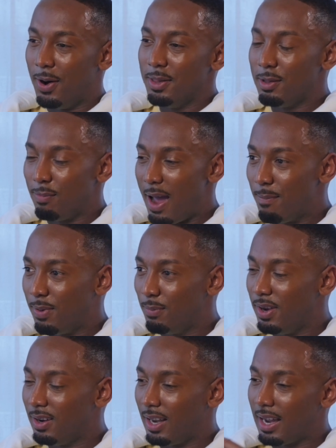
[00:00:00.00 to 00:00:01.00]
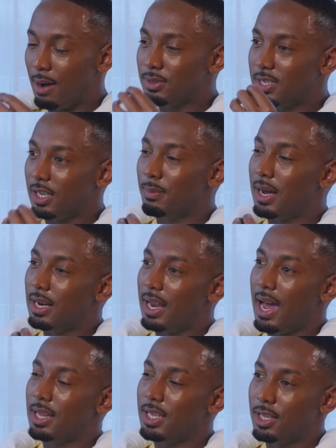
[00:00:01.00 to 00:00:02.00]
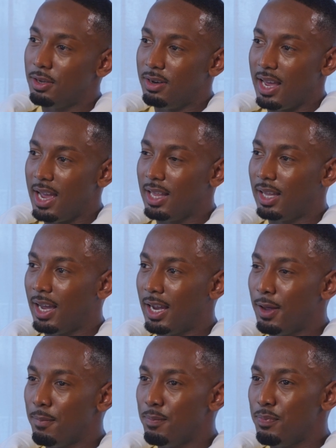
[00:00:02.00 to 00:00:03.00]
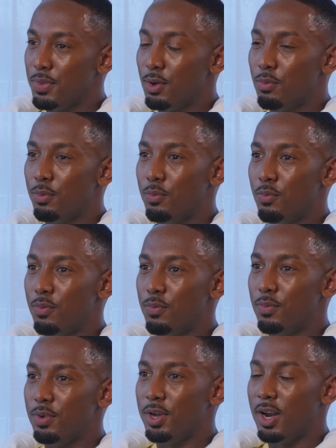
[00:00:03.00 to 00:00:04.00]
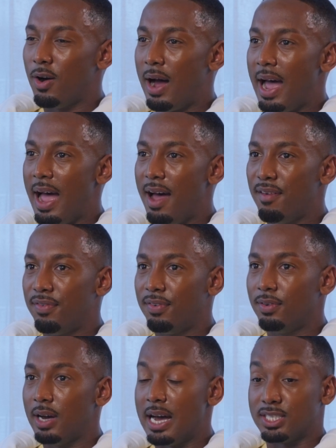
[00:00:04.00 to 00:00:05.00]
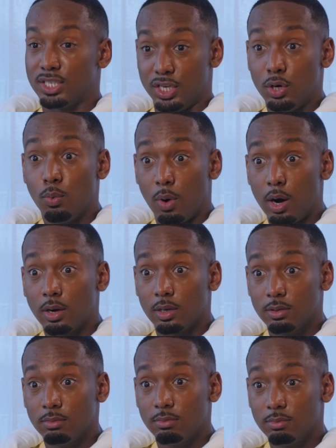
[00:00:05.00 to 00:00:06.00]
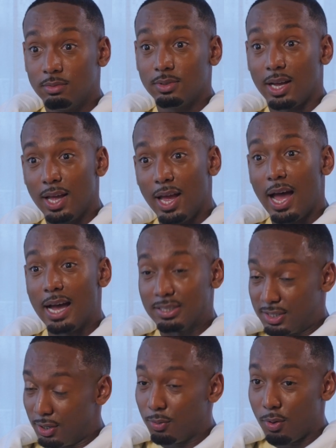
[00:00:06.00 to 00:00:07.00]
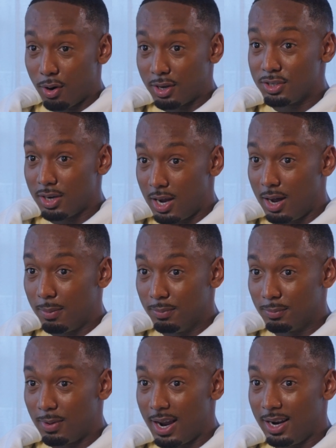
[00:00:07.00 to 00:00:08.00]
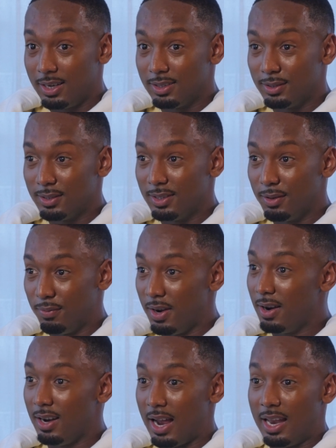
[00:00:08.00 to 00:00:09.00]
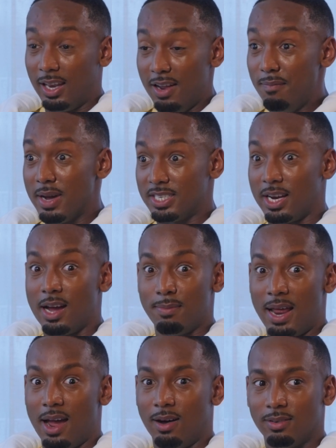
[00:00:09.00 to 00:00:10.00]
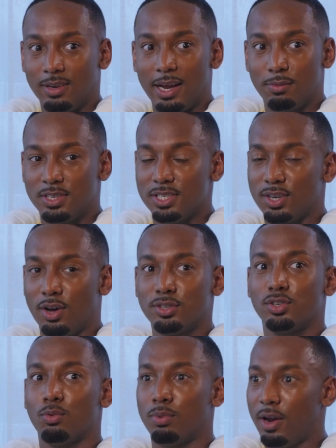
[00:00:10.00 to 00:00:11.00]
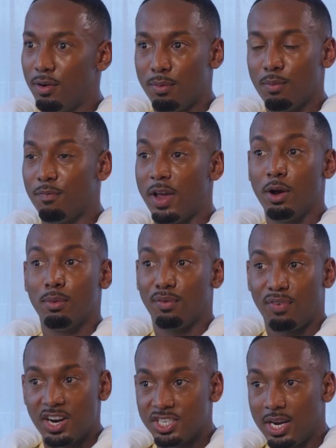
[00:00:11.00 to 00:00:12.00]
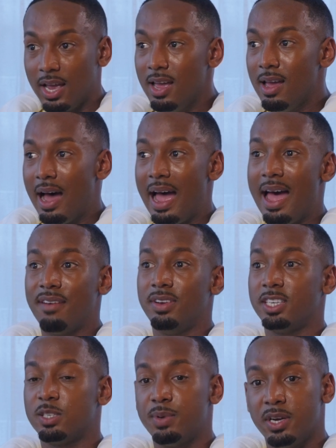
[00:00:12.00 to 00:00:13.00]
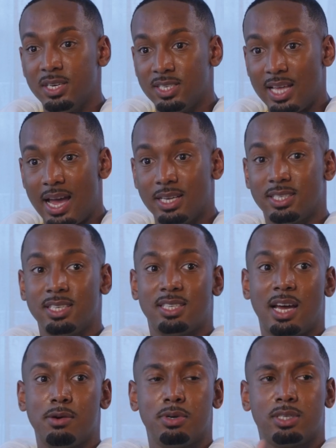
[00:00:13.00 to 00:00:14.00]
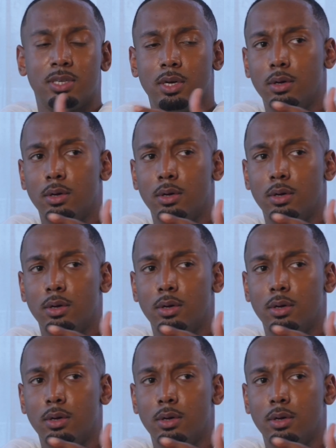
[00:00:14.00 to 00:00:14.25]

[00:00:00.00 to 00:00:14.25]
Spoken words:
the wrap up here, like I was telling my dad the other day, like, you know, I still work, I still work a job, right? I love my job now, like, which is also very, very refreshing. I haven't experienced that since I was